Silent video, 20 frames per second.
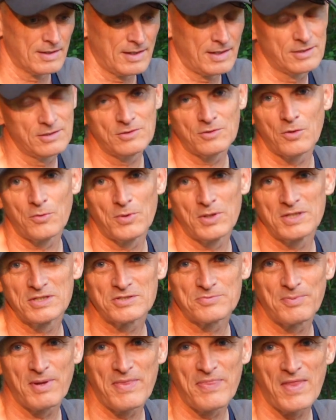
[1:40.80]
And you don't want
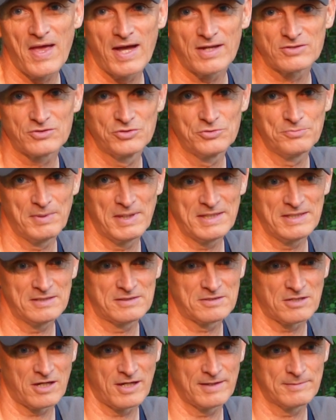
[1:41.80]
to spend that too many
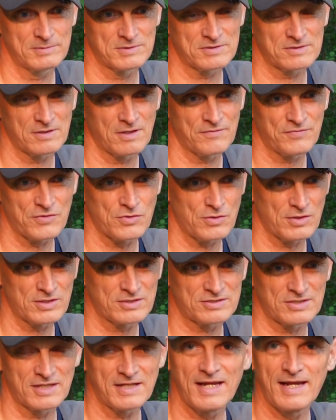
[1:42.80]
times. Of
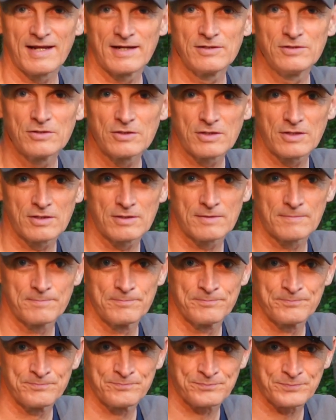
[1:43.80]
course, again, you can
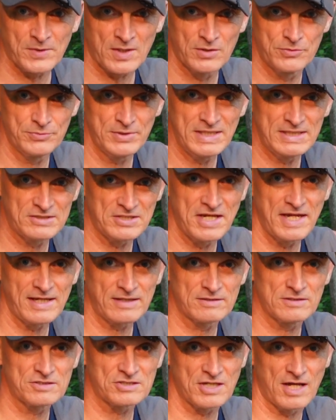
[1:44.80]

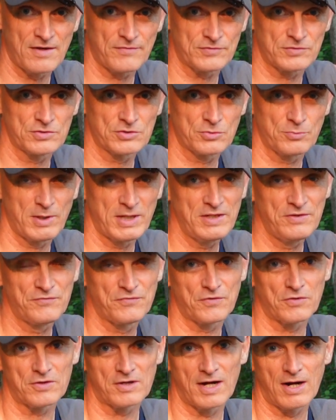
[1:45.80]
retake this after
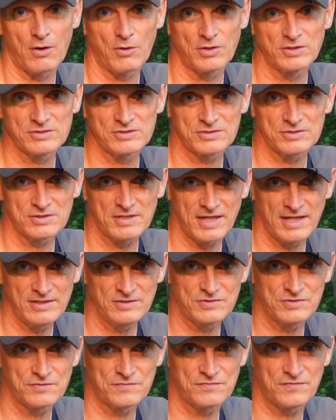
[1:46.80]
twenty-four hours in
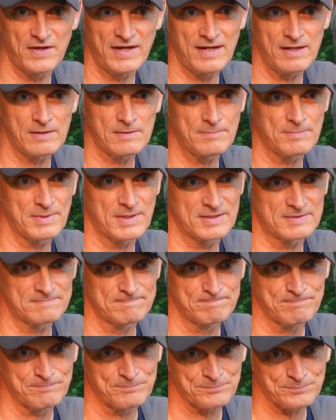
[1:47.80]
case you fail, but
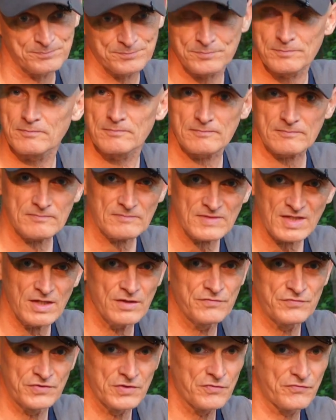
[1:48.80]

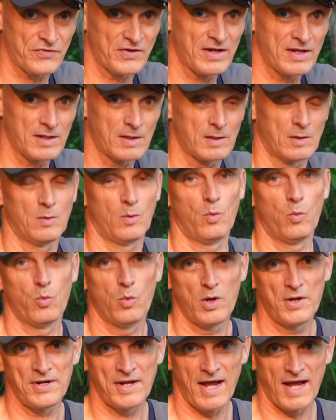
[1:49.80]
if you fail
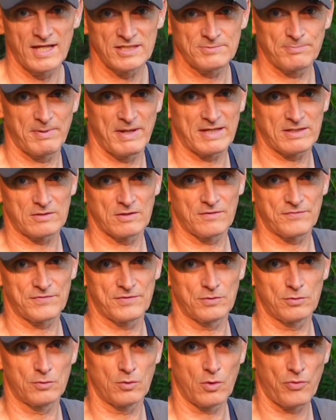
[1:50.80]
one aspect of
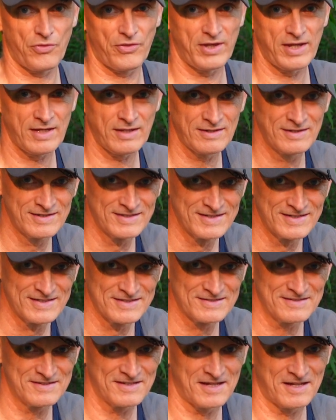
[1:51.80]
the whole thing,
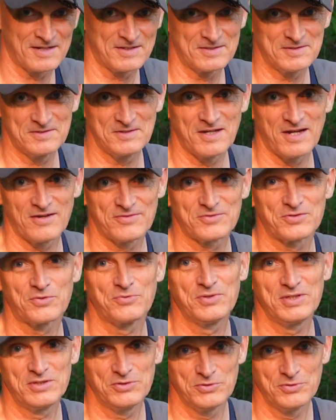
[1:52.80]
then you have to
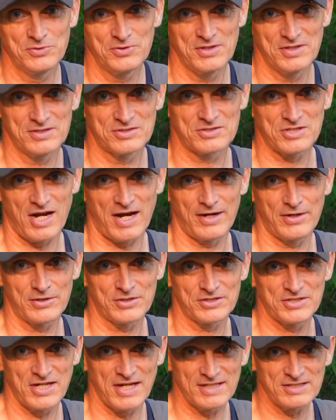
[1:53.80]
redo the entire
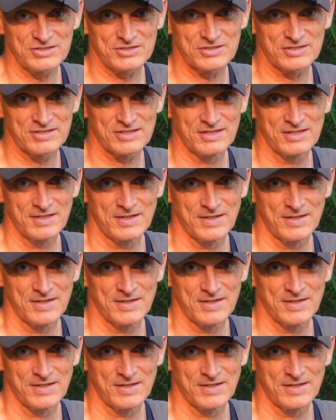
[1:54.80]
test.